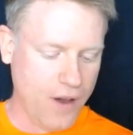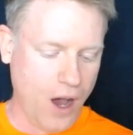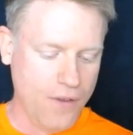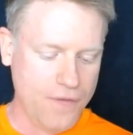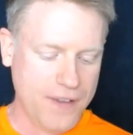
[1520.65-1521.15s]

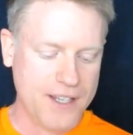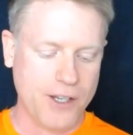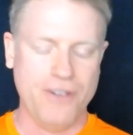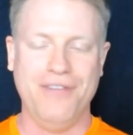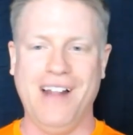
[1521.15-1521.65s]
other things
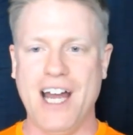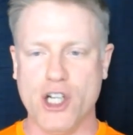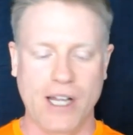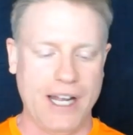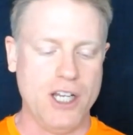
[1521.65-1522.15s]
are
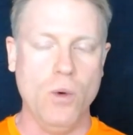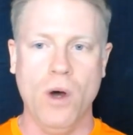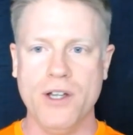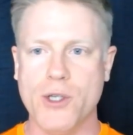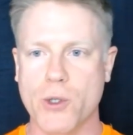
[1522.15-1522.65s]
flashlight. You
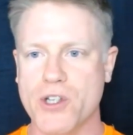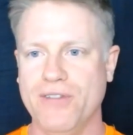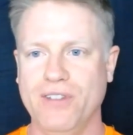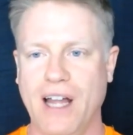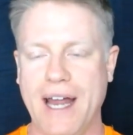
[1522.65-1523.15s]
want a source
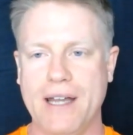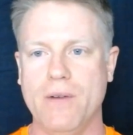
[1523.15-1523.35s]
of light,